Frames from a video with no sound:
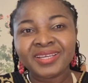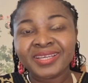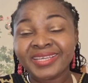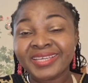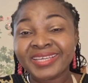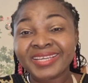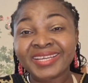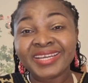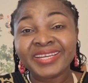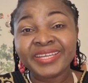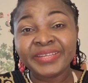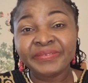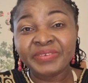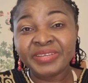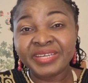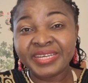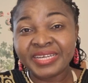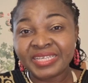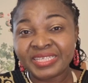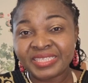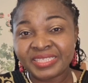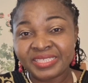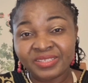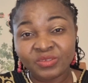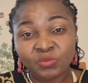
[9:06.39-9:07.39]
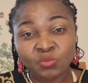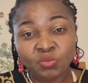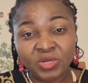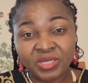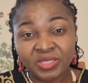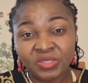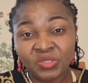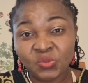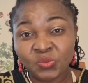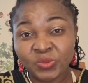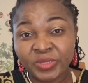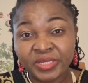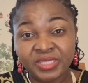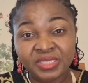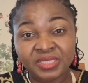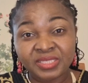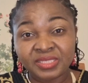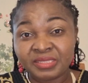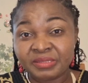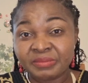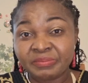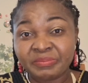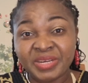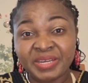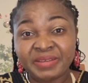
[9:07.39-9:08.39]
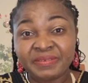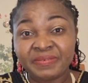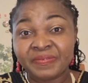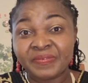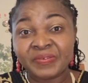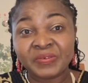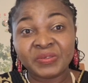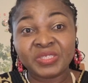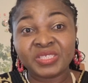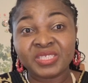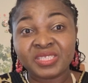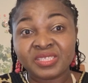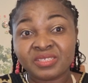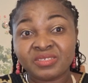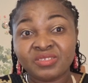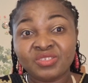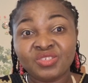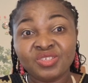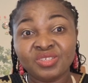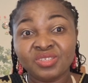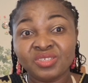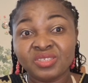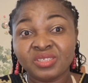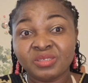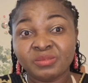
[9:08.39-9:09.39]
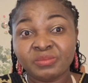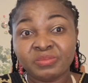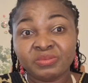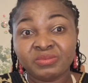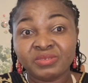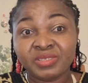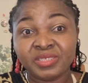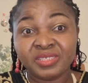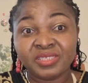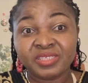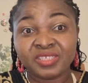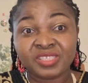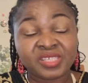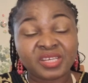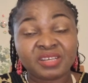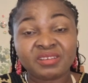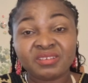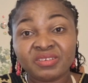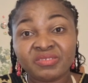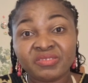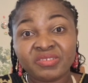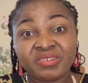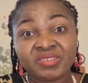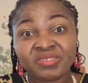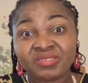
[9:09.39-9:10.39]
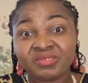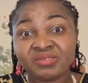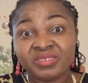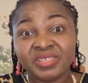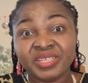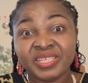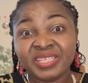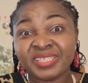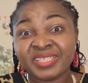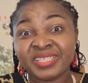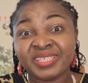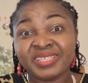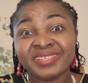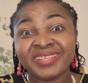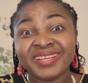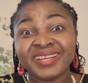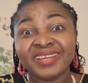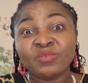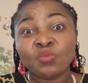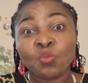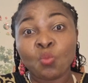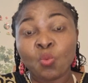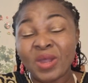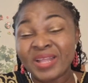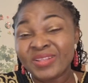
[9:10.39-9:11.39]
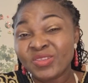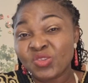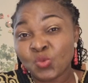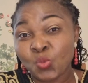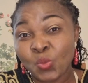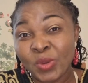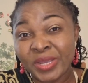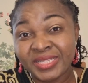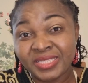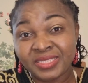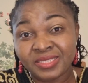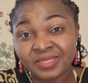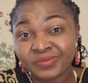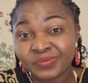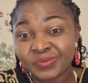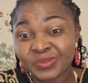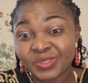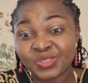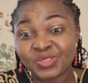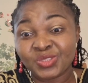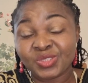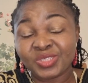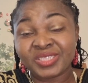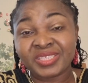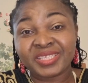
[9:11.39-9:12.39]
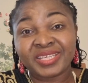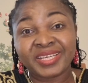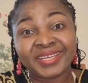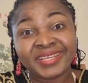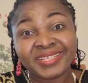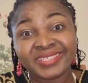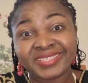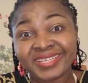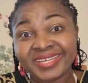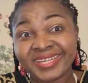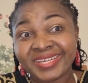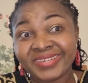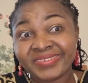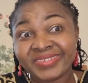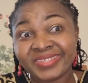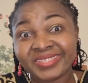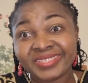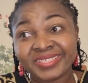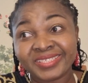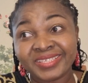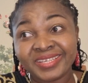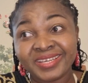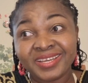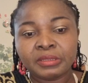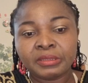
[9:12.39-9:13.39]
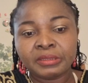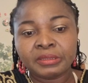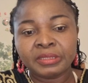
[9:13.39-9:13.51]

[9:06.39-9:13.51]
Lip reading: It can even exceed 120. My first job in the secondary school exceeded 120 for just 8 hours.